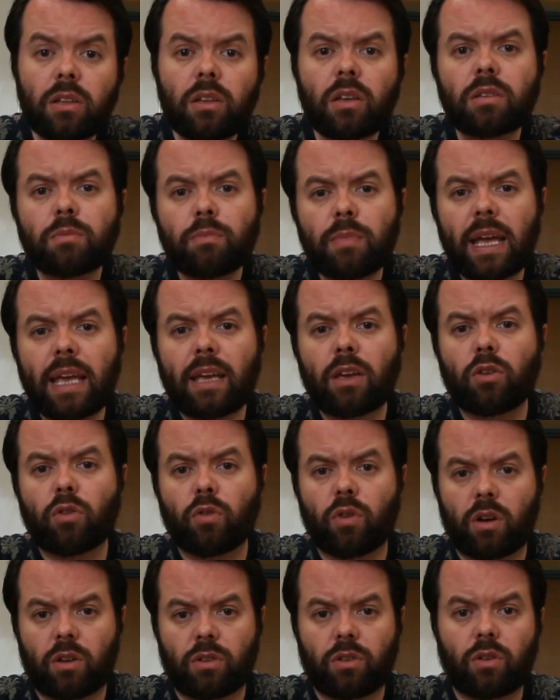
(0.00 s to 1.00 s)
does make your
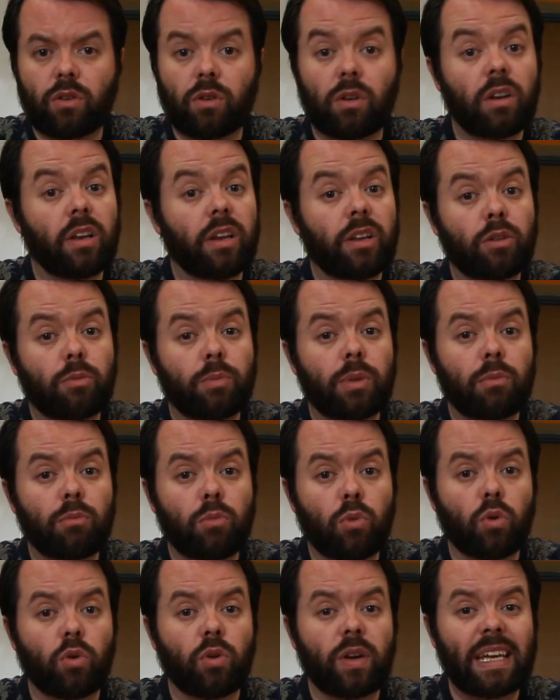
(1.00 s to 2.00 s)
article a little bit
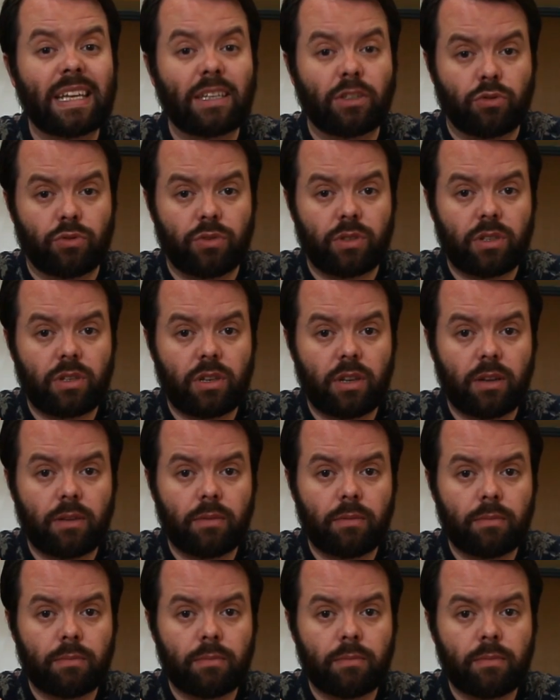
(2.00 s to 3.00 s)
more interesting.
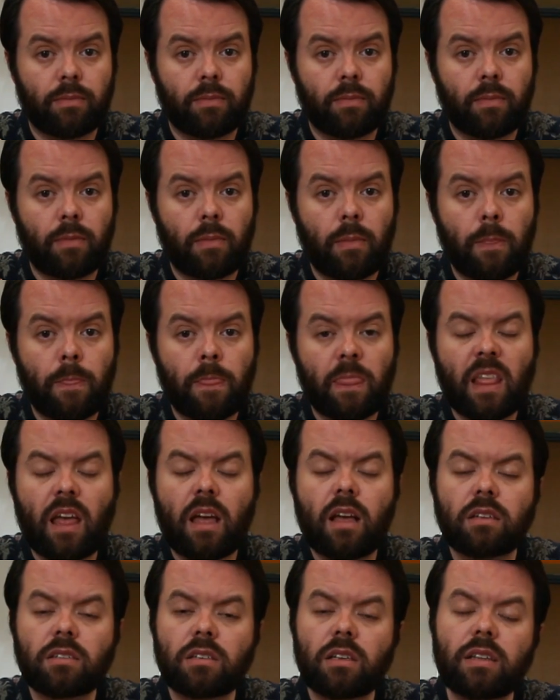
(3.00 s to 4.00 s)

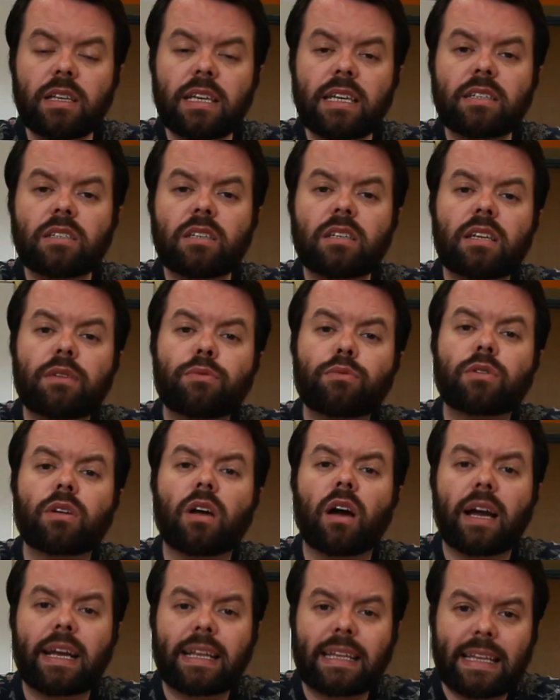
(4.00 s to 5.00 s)
So these are different
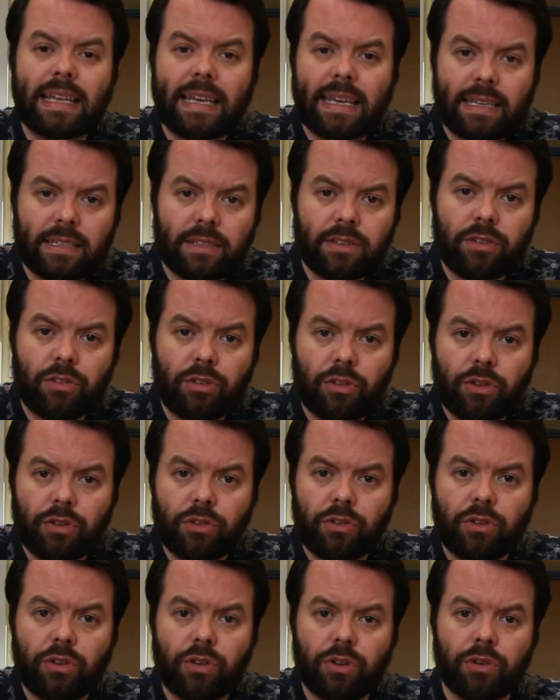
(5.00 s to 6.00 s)
ideas that you
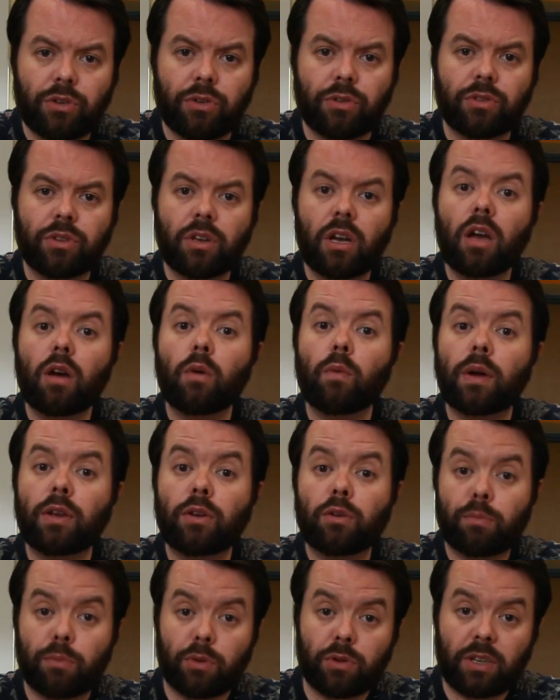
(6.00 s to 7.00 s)
can use when
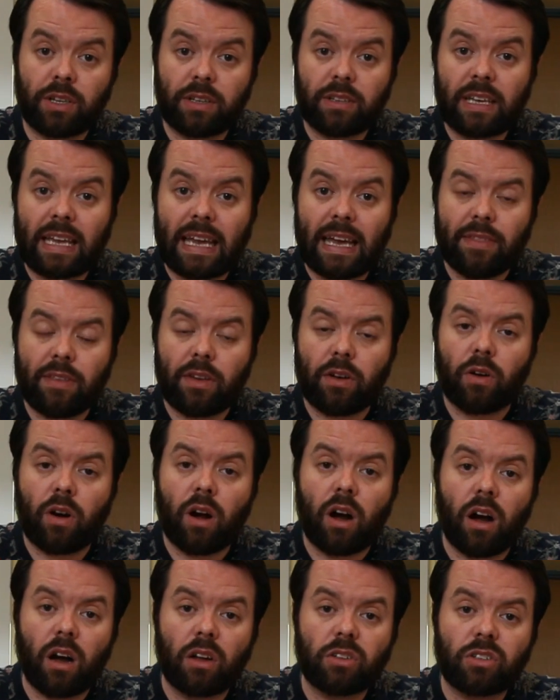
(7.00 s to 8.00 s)
you're putting together your
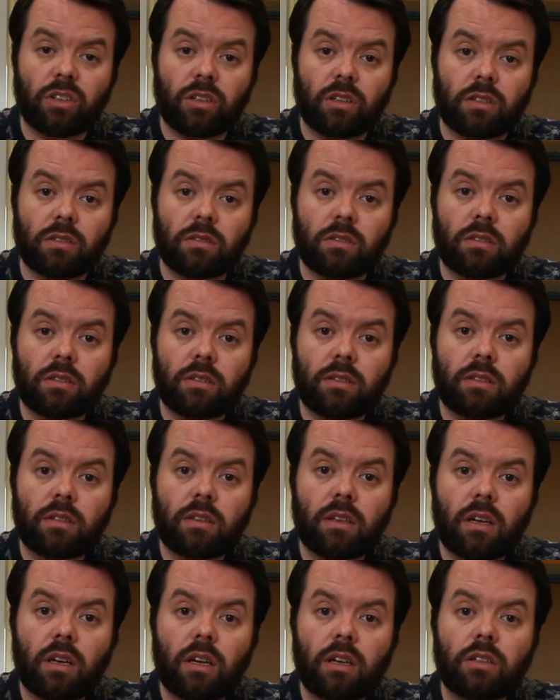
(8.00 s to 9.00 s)
article.
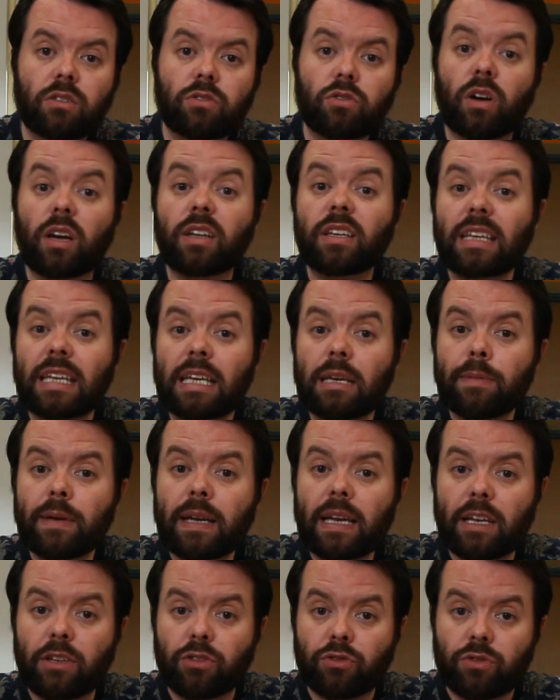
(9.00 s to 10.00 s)
Try to keep it
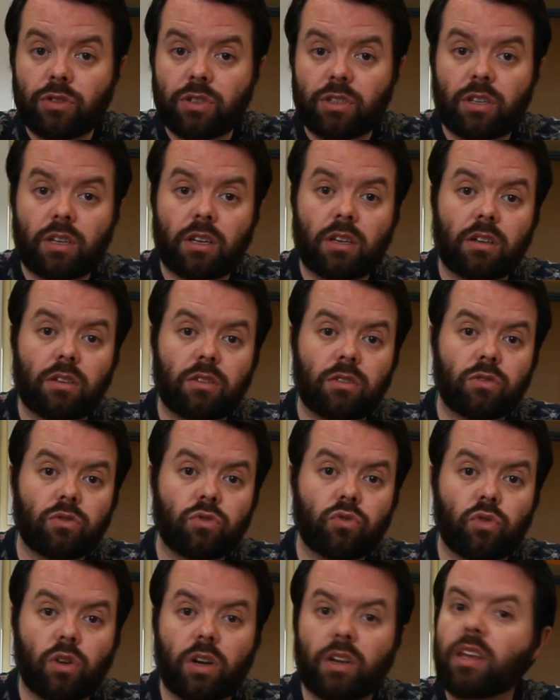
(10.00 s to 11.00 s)
interesting.
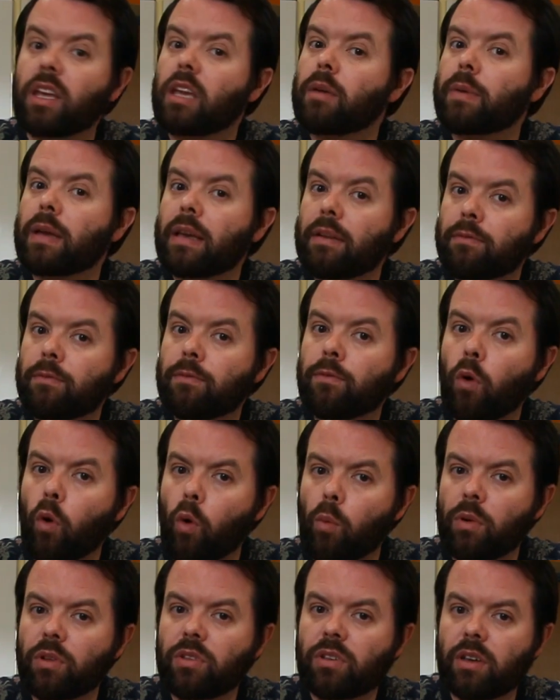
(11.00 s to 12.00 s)
Try to keep it
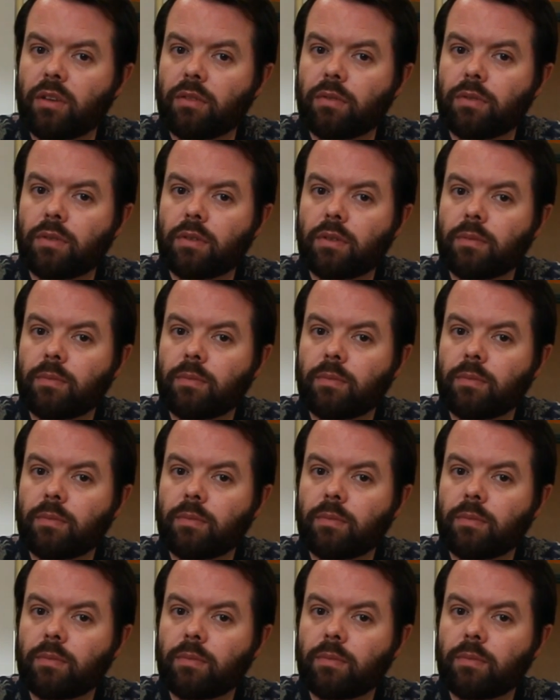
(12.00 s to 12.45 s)
informative.